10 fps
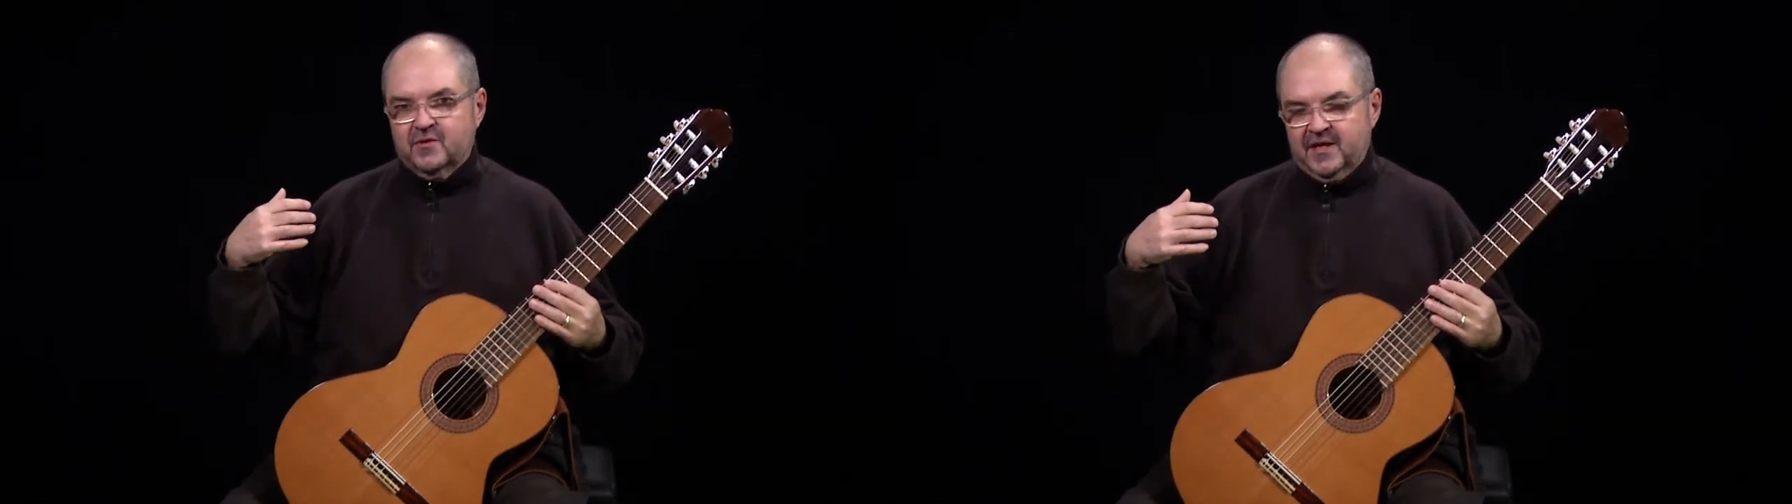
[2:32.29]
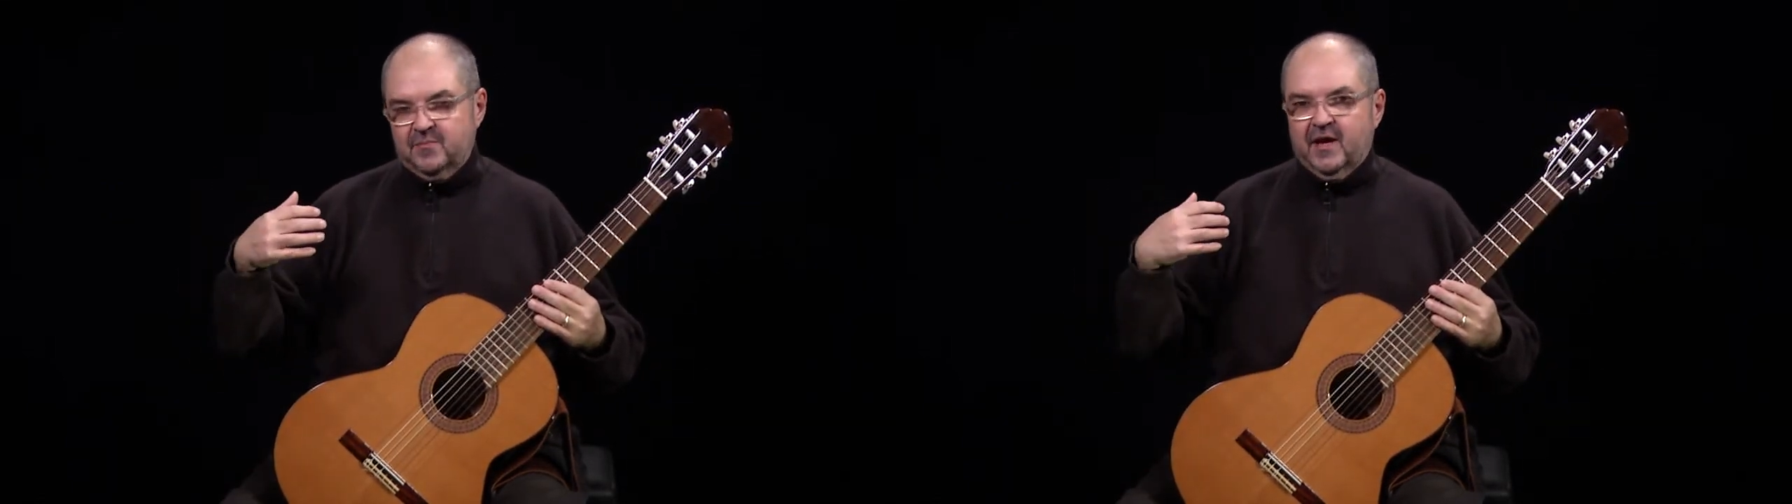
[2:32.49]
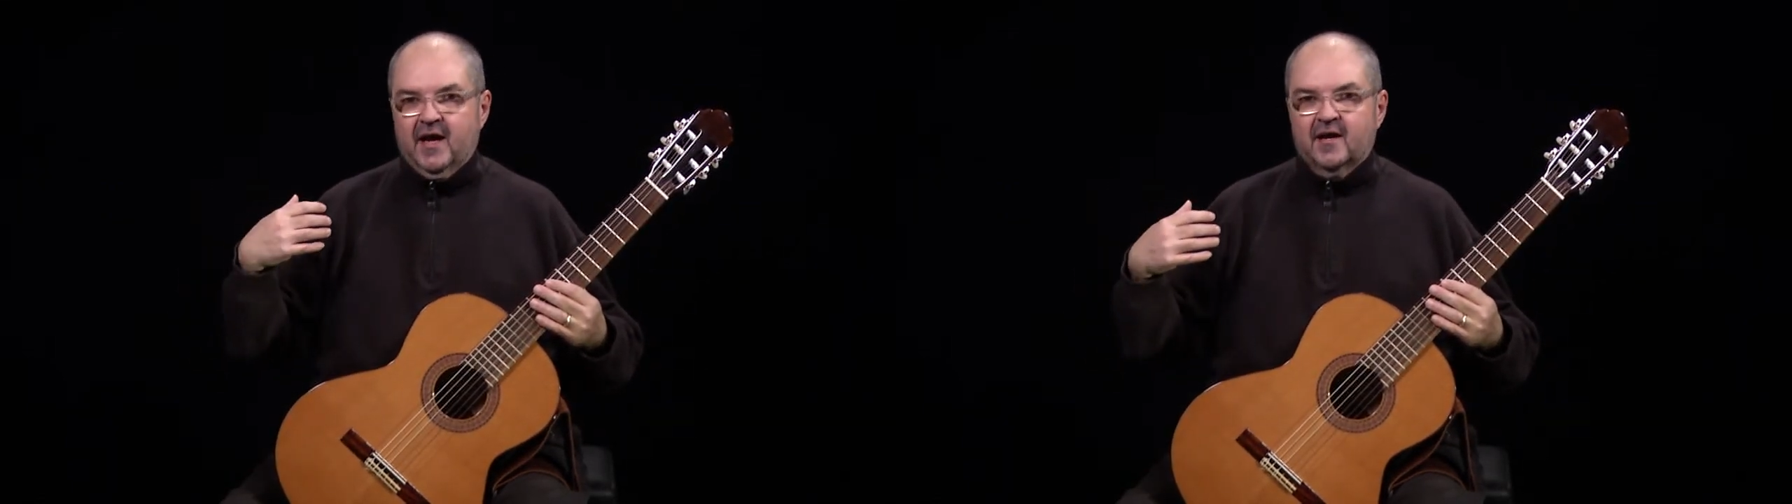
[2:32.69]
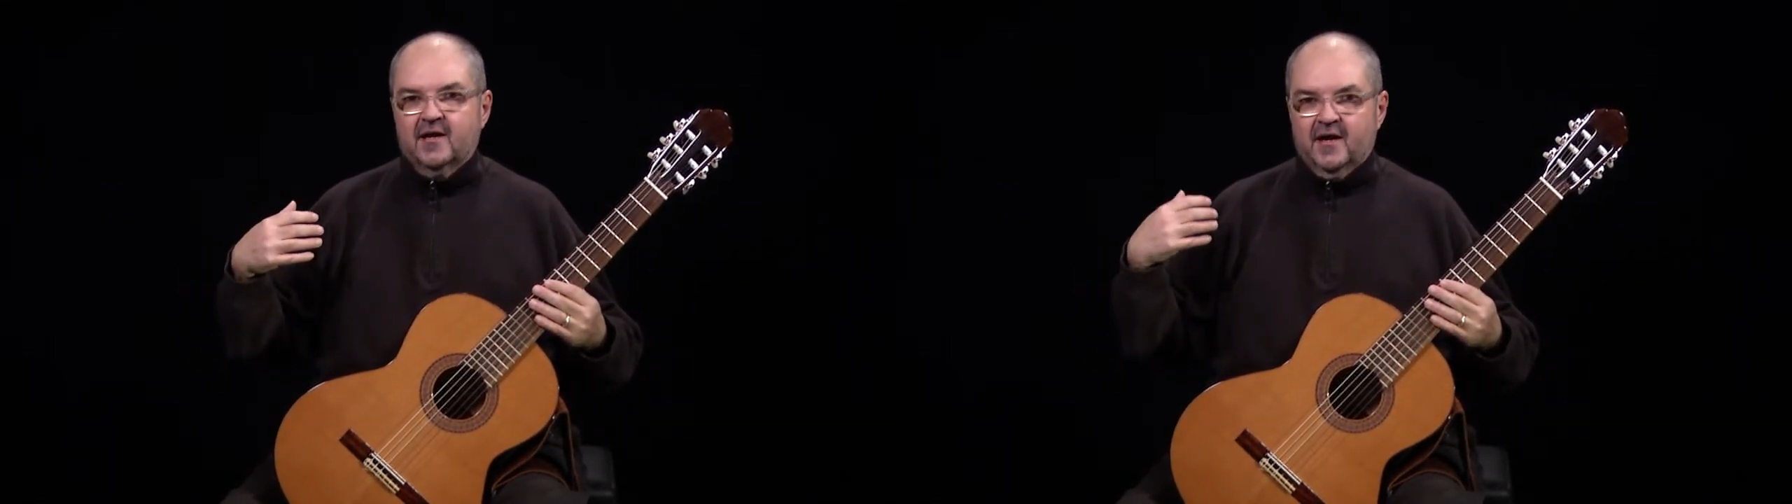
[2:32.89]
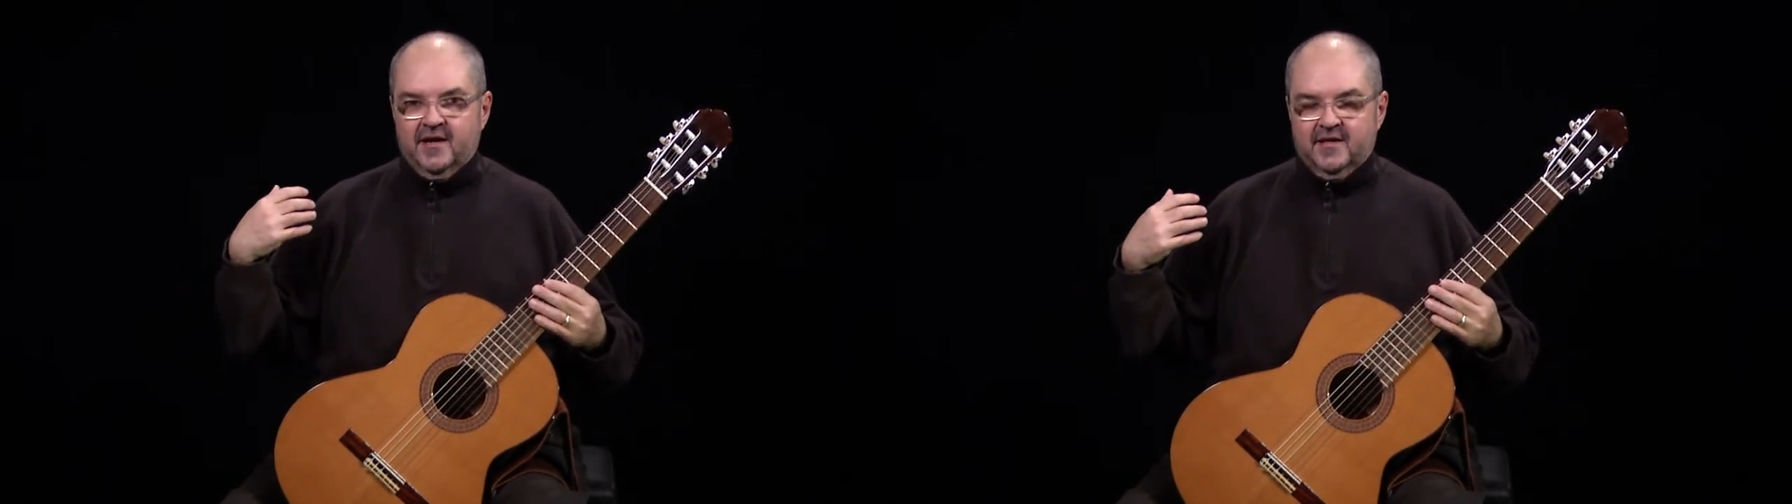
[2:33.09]
lean back
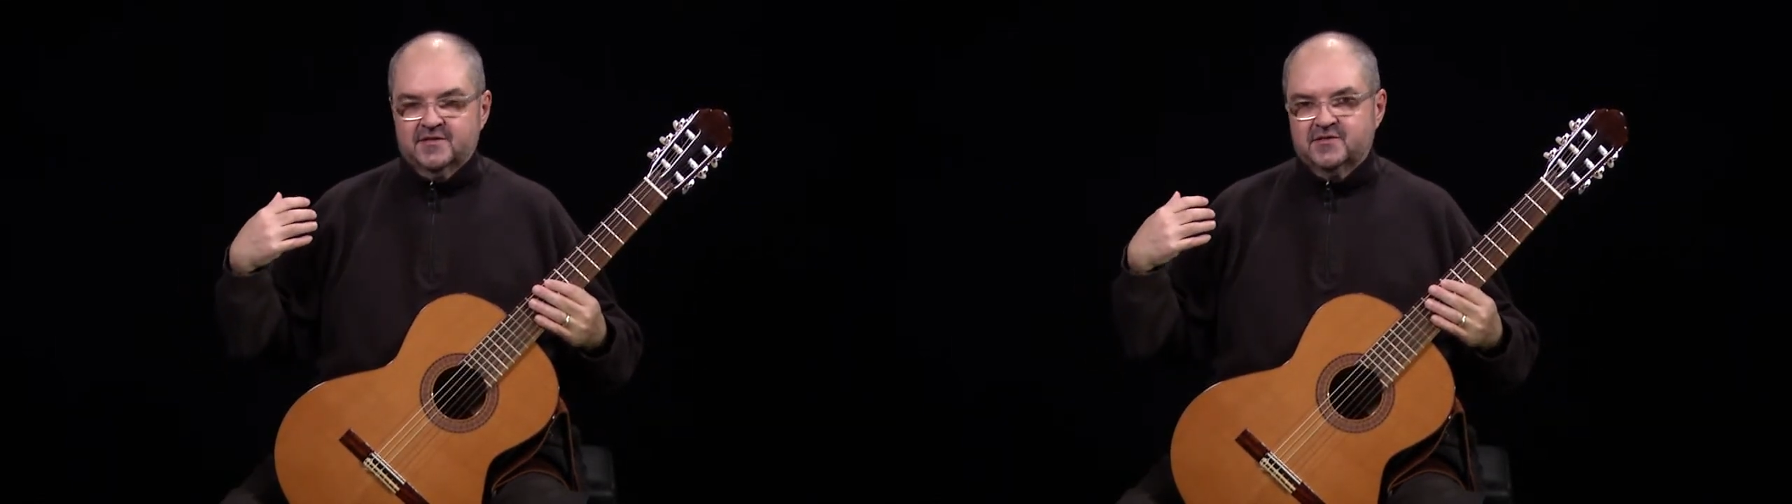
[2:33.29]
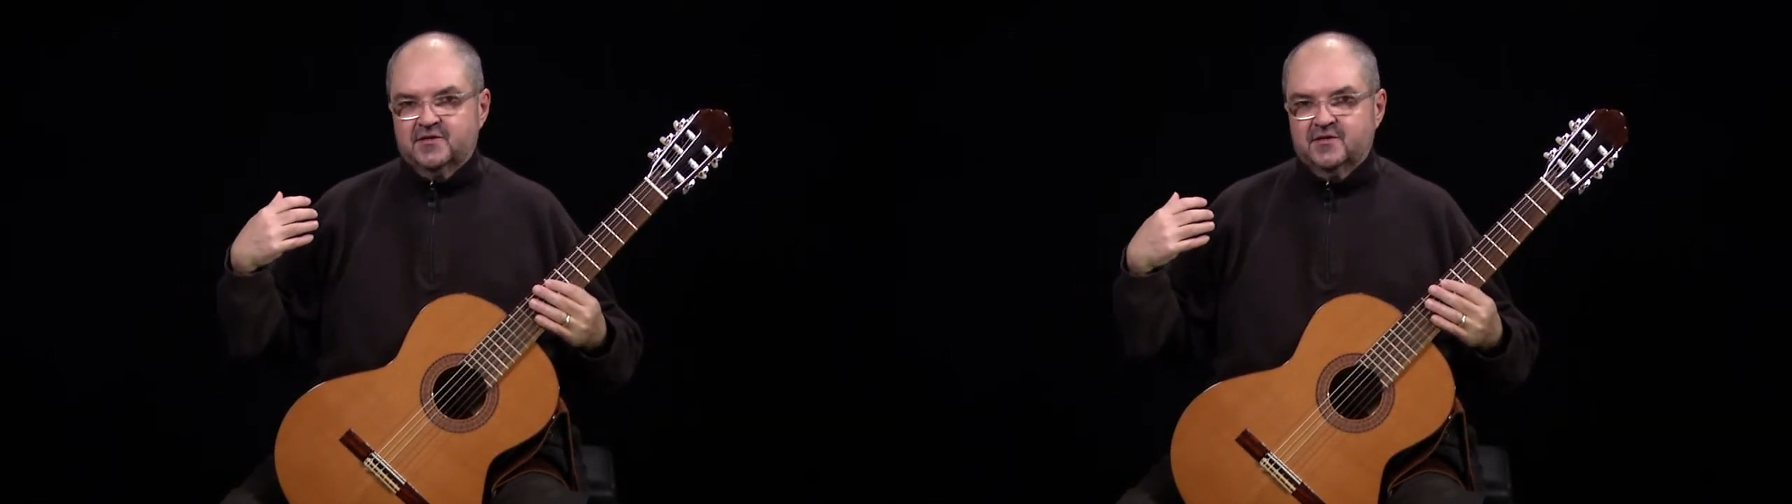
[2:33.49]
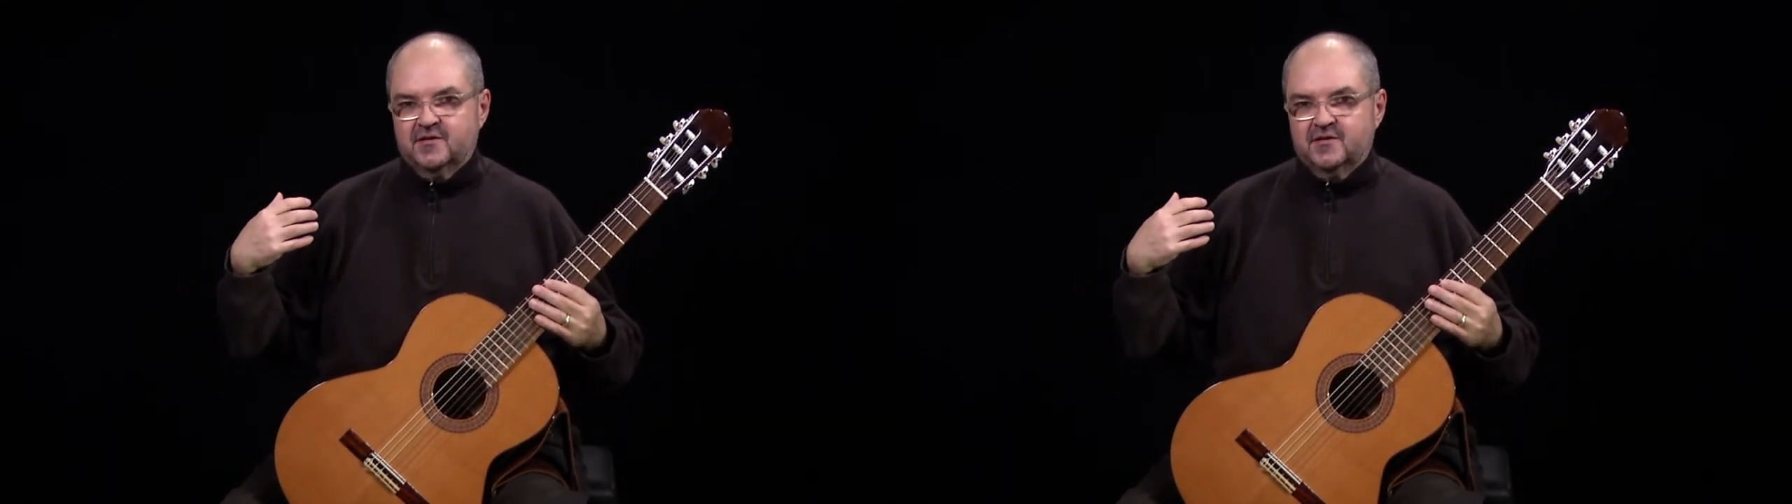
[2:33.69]
against